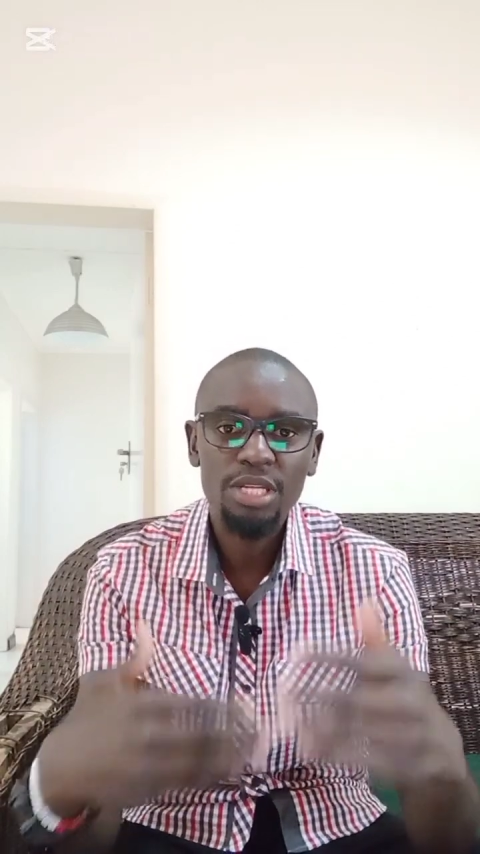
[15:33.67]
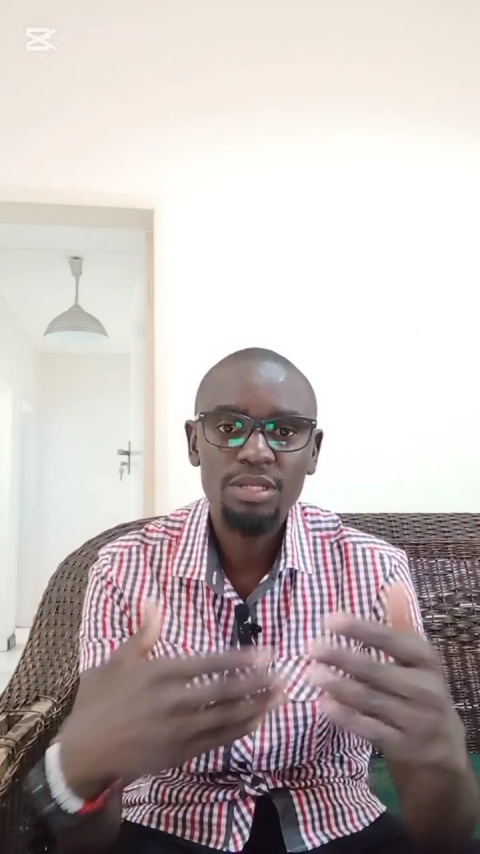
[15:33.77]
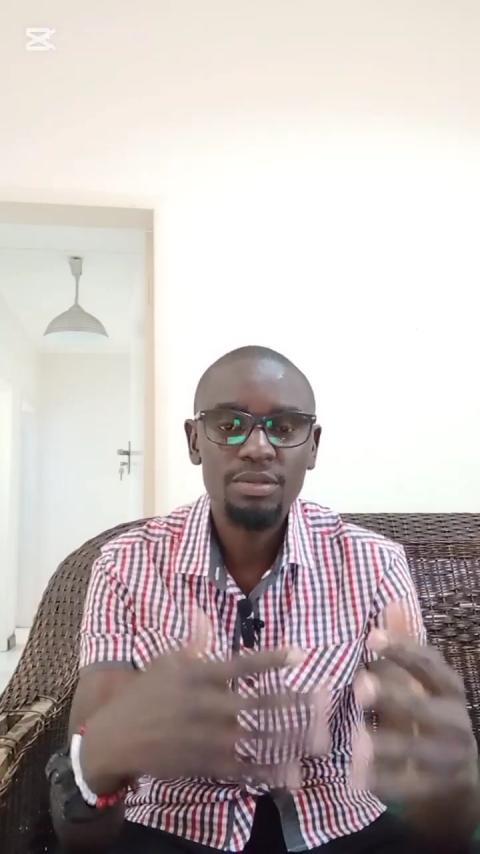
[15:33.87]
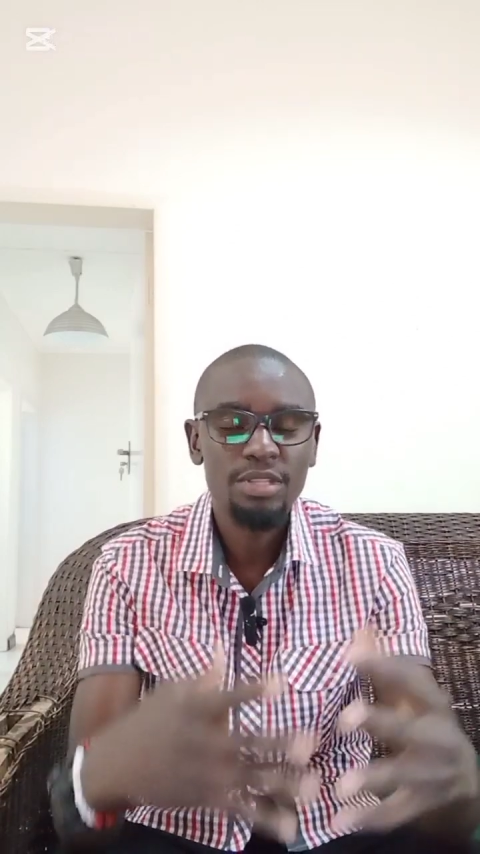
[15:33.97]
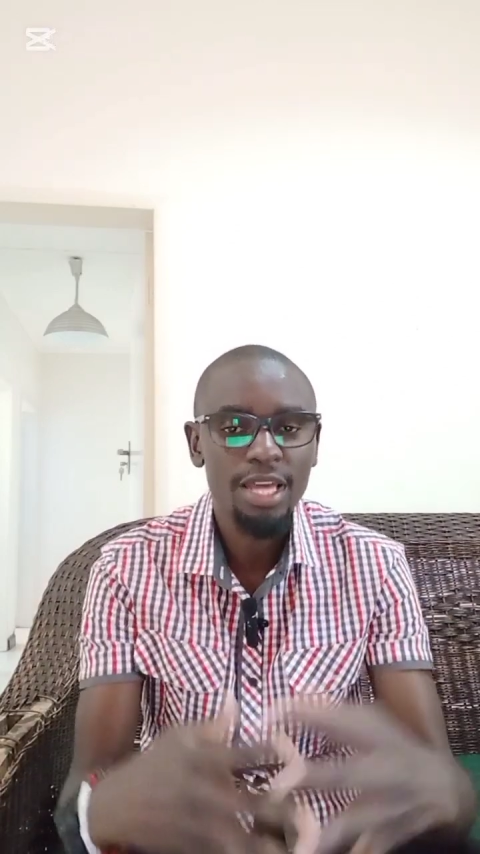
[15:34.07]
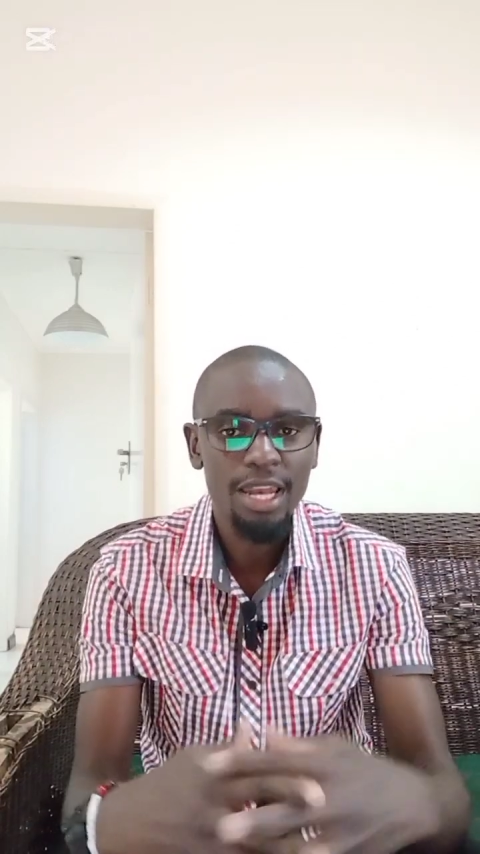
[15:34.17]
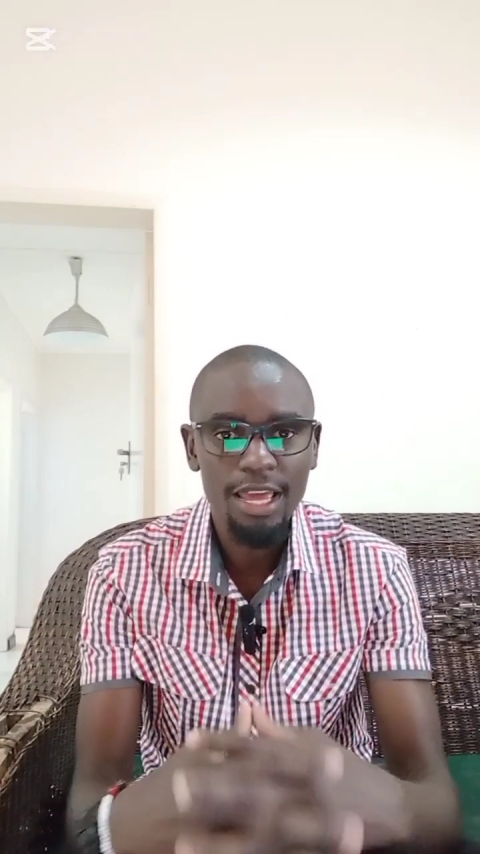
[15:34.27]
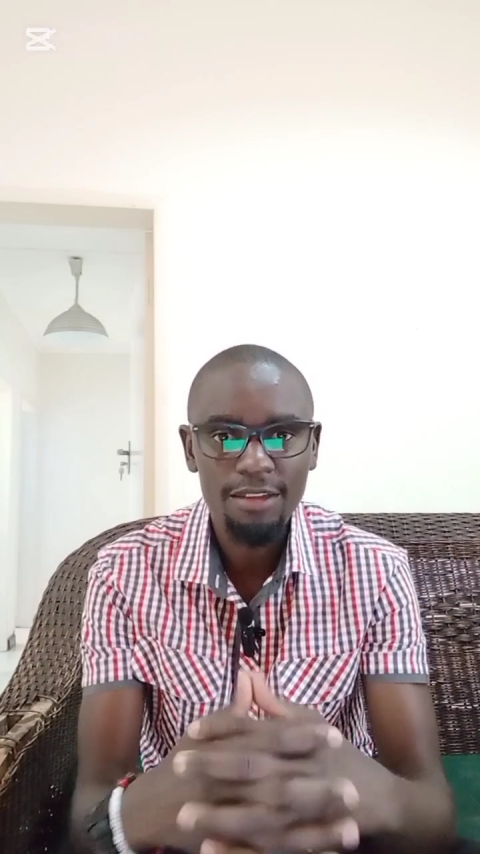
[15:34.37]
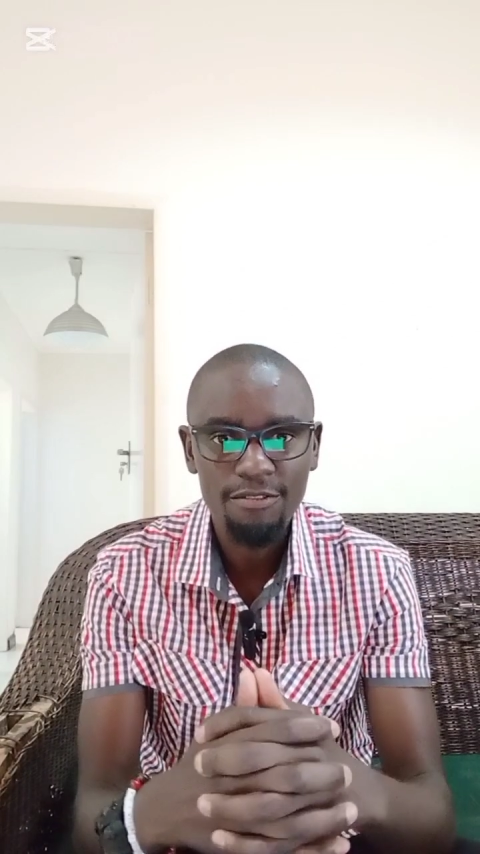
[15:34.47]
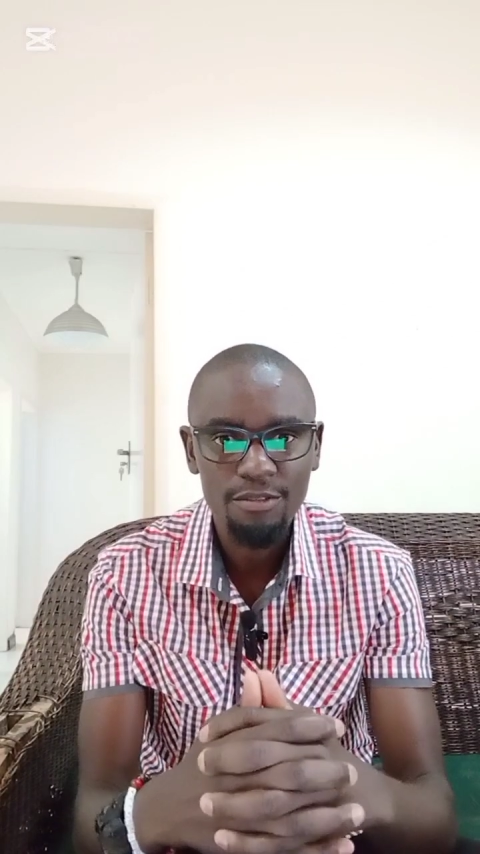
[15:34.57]
into their
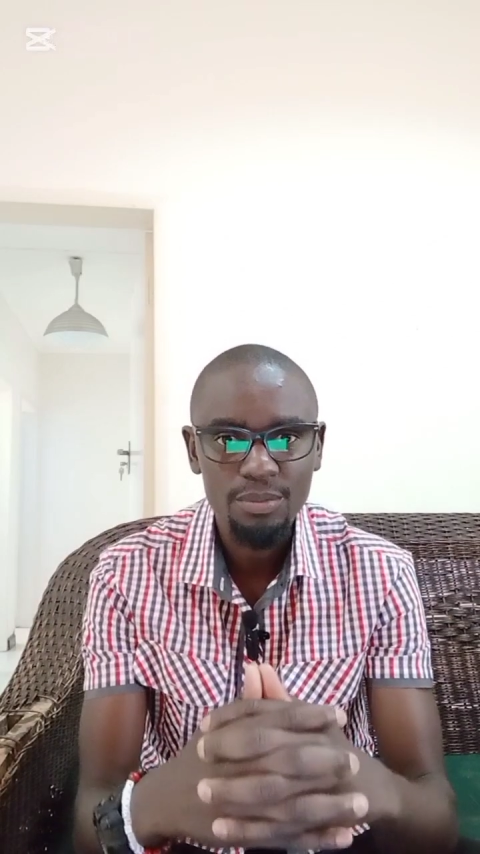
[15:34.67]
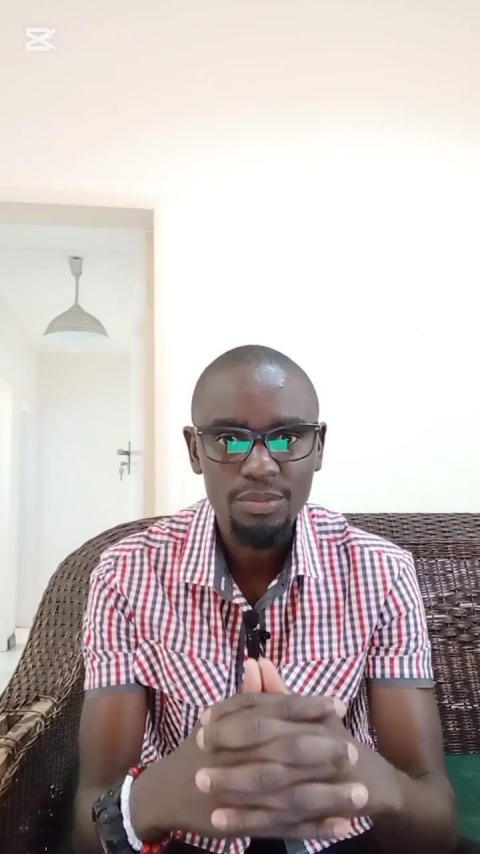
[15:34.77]
life,